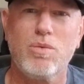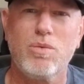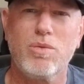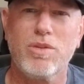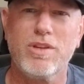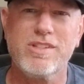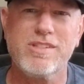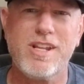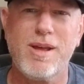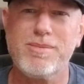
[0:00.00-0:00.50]

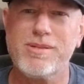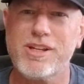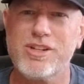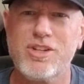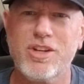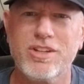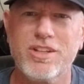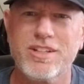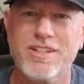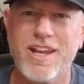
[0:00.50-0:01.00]
the steps I
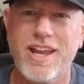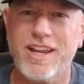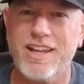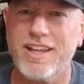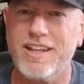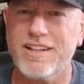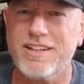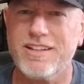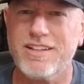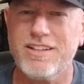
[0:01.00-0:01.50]
took
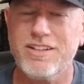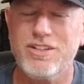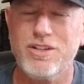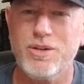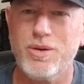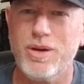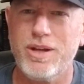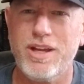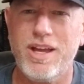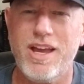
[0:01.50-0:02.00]
to
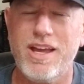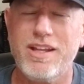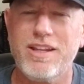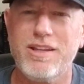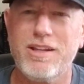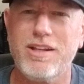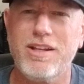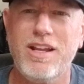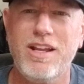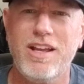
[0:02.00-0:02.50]
do it,
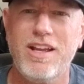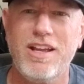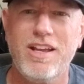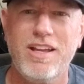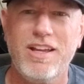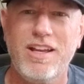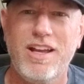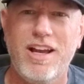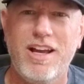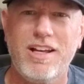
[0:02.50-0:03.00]
and
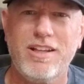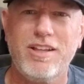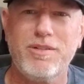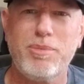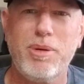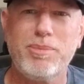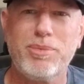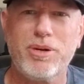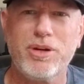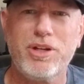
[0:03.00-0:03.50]
then
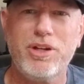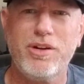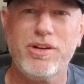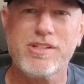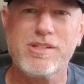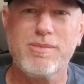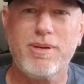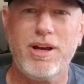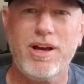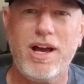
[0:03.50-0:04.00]
people are
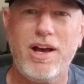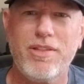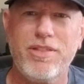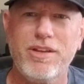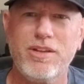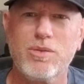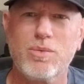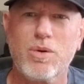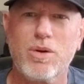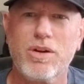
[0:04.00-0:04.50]
curious about how
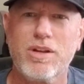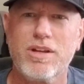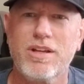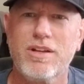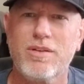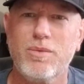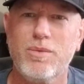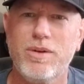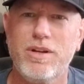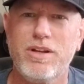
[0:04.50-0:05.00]
things work
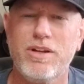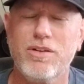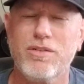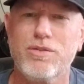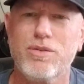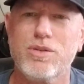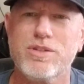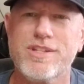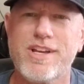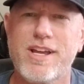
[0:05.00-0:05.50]
when you're
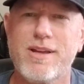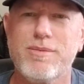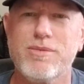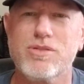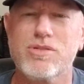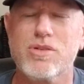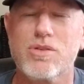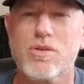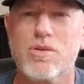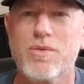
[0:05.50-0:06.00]
full-time.
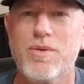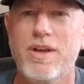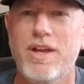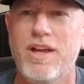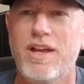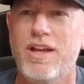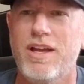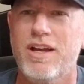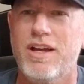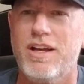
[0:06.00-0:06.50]
So
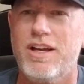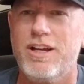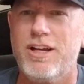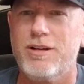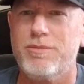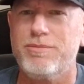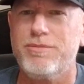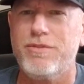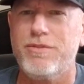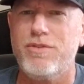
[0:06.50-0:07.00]

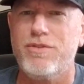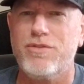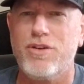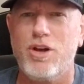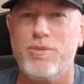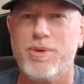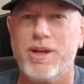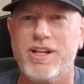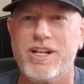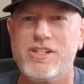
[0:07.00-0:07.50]
if you
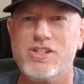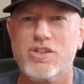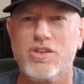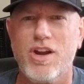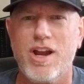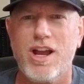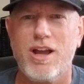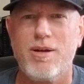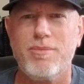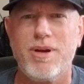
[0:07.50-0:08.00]
follow me on
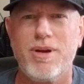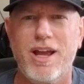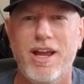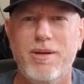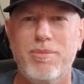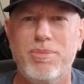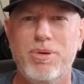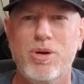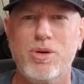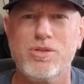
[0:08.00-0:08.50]
Instagram,
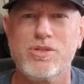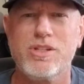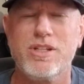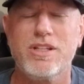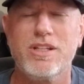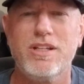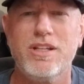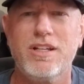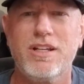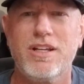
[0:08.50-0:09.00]
I
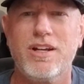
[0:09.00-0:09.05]
posted,